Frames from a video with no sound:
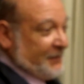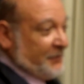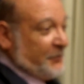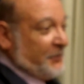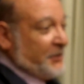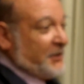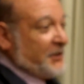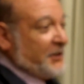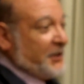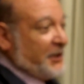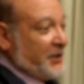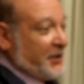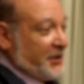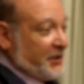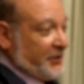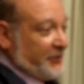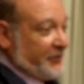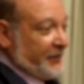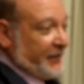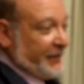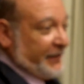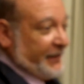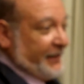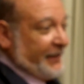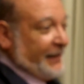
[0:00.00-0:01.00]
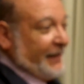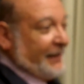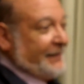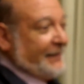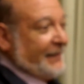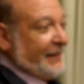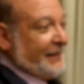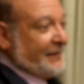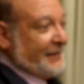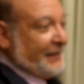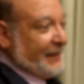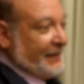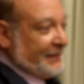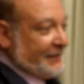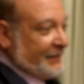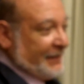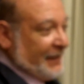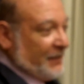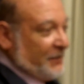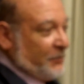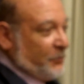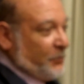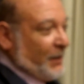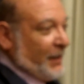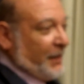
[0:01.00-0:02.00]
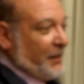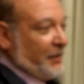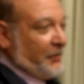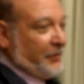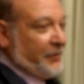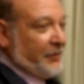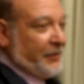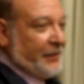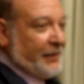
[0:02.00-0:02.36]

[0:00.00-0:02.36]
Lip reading: with security and wealth